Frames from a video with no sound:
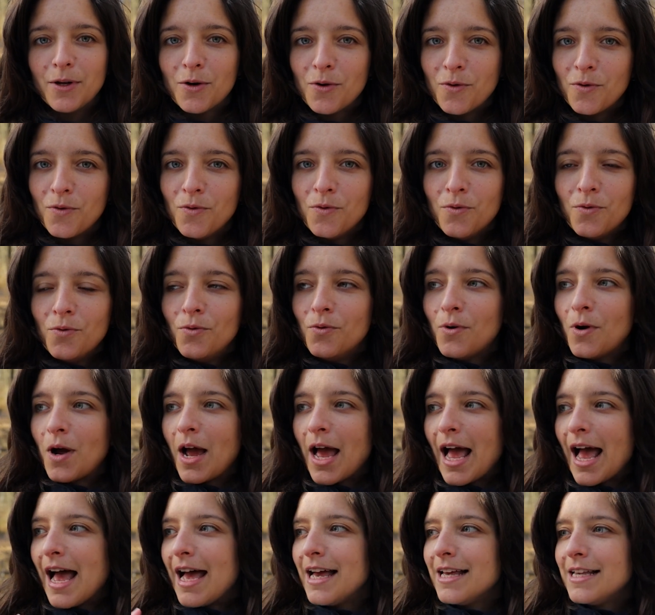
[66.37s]
who
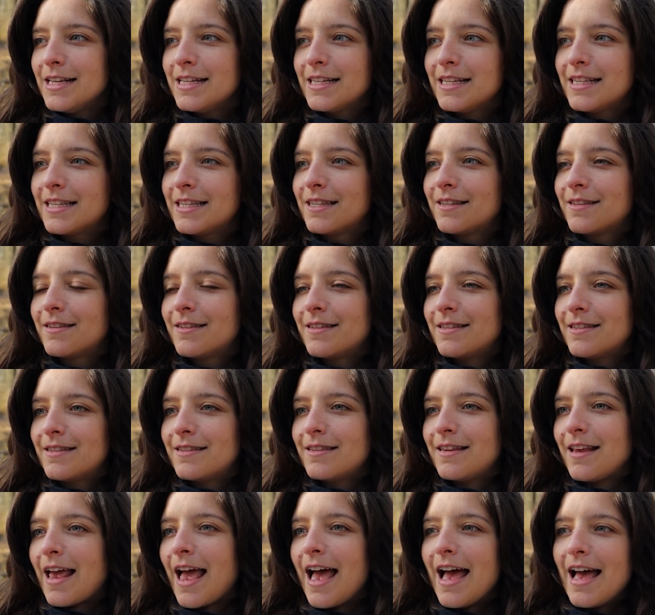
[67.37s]
has
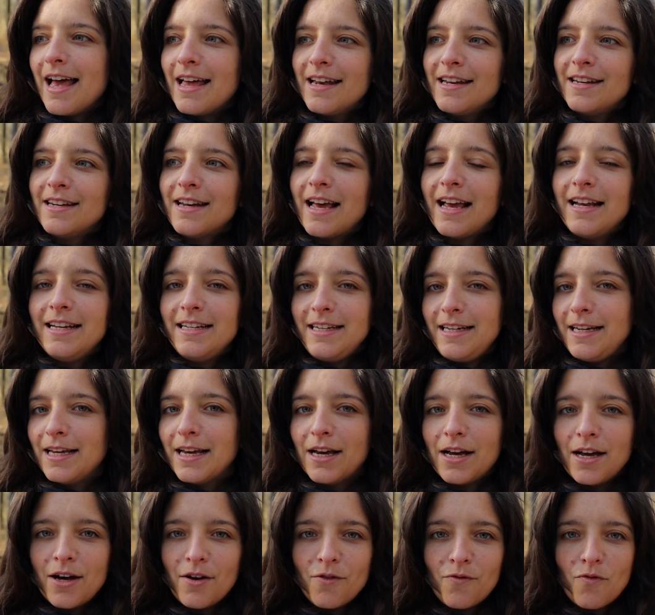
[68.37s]
had an idea